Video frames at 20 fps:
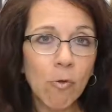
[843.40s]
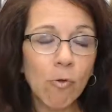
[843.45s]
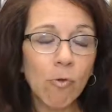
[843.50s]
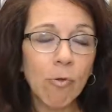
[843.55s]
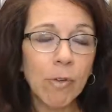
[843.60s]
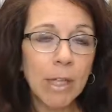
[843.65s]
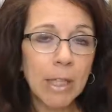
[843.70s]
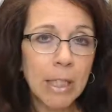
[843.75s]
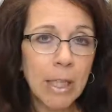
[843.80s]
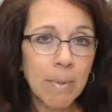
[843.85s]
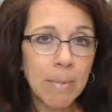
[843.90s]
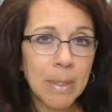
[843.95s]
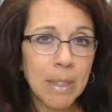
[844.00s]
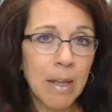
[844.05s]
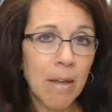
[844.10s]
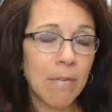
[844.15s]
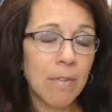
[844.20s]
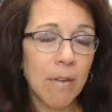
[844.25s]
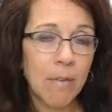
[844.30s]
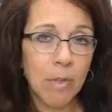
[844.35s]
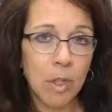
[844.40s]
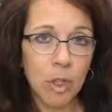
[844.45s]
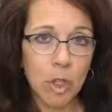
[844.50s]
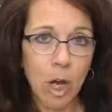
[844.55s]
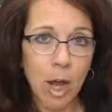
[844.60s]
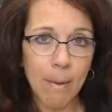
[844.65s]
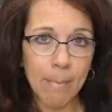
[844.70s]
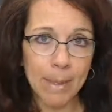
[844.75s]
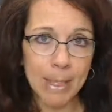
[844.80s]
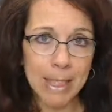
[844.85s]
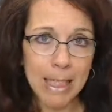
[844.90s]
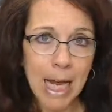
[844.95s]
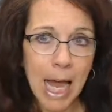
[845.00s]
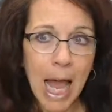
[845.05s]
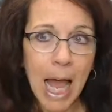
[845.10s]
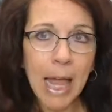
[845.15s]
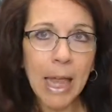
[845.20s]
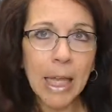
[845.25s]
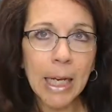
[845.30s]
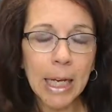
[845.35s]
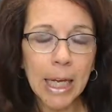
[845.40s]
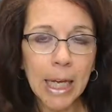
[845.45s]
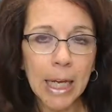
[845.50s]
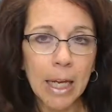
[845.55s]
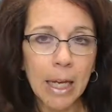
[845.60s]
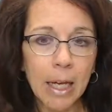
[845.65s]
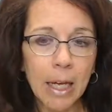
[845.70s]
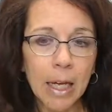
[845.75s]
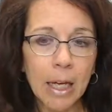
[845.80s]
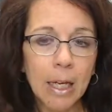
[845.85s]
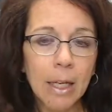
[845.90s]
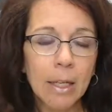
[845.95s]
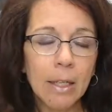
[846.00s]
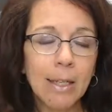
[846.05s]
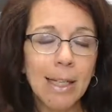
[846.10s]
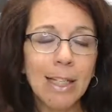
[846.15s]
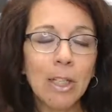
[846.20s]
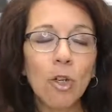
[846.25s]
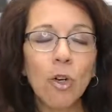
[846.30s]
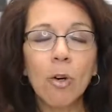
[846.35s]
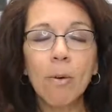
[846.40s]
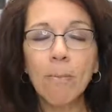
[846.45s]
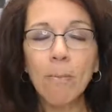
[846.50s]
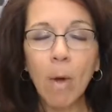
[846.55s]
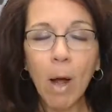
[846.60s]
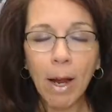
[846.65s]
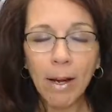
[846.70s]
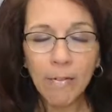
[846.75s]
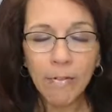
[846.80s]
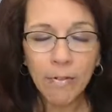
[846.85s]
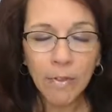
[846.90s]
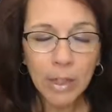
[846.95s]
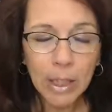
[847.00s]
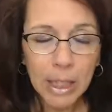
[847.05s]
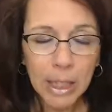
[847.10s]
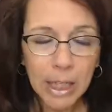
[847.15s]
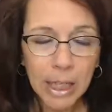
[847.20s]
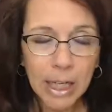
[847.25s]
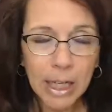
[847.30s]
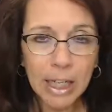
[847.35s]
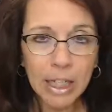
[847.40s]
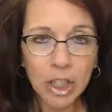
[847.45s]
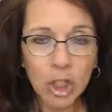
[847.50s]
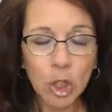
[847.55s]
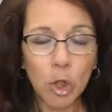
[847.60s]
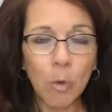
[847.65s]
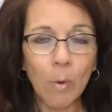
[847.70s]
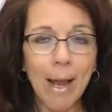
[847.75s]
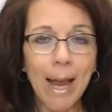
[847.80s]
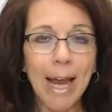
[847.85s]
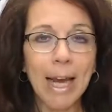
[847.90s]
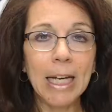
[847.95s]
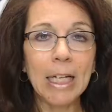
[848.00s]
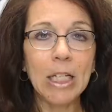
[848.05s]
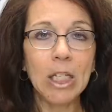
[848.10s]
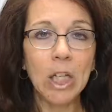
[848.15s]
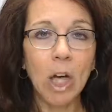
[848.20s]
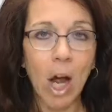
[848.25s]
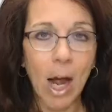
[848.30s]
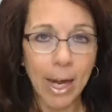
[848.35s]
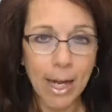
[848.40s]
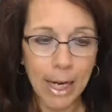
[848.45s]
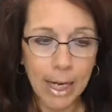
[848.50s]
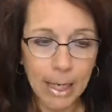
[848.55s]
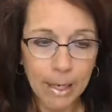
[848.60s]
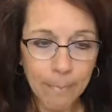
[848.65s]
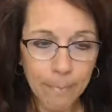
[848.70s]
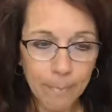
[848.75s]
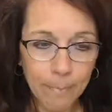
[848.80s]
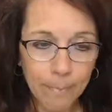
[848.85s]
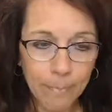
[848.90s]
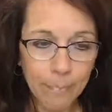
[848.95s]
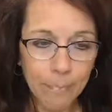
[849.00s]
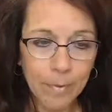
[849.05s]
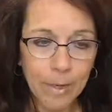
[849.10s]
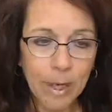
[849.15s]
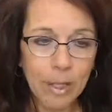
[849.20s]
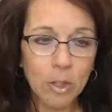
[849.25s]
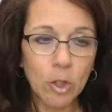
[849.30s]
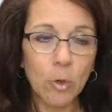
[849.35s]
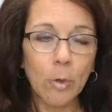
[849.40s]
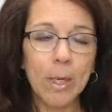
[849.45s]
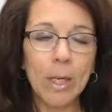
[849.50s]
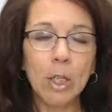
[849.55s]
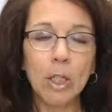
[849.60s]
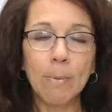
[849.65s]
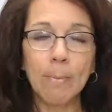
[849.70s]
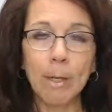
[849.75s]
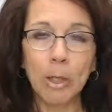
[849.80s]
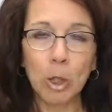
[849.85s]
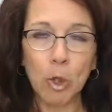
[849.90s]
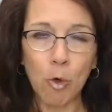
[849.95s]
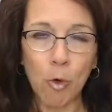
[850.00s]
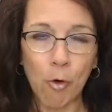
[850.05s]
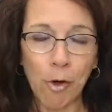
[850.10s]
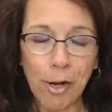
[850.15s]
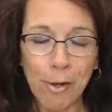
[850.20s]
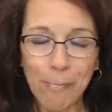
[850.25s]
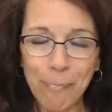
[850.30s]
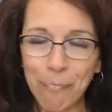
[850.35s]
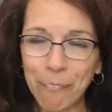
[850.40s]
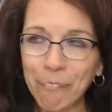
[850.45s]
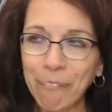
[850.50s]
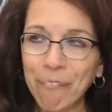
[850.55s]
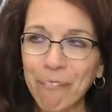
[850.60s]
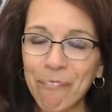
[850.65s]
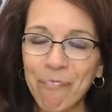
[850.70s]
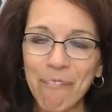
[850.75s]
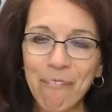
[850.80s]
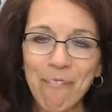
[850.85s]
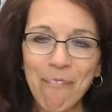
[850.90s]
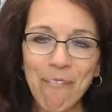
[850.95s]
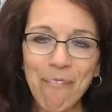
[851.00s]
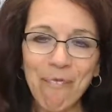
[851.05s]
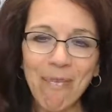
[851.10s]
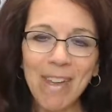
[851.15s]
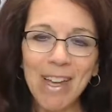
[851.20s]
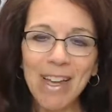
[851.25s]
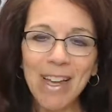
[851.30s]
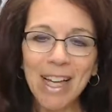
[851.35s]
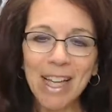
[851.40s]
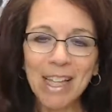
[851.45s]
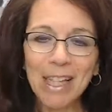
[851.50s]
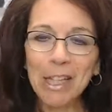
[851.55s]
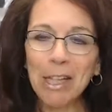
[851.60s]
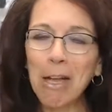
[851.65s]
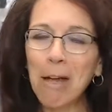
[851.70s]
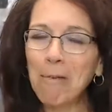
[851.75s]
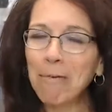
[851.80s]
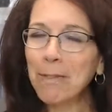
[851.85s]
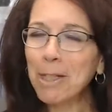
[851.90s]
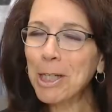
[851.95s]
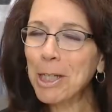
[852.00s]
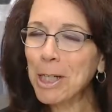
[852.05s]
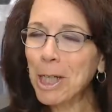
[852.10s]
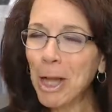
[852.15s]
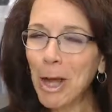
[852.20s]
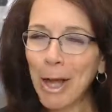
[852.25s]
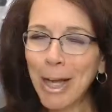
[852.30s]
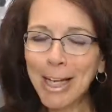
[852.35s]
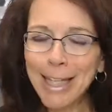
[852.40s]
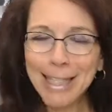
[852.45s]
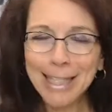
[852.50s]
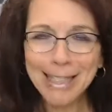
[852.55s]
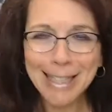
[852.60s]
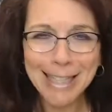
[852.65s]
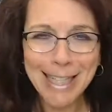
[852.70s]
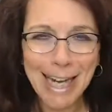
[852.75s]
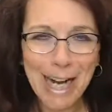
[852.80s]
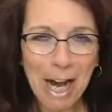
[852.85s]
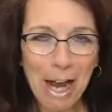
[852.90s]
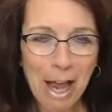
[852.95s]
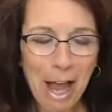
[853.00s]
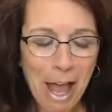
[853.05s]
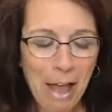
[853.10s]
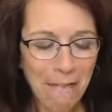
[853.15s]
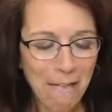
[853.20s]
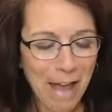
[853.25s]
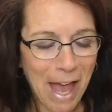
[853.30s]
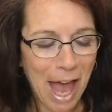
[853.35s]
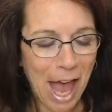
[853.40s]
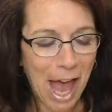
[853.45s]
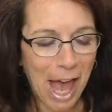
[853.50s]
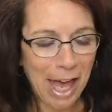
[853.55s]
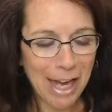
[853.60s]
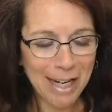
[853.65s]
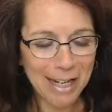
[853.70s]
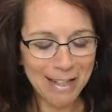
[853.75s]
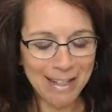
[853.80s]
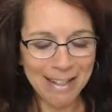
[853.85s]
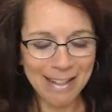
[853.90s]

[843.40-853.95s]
rid themselves of their diet mentality, they turn mindful eating into a diet. So here's my story. Lovely clients that I have had,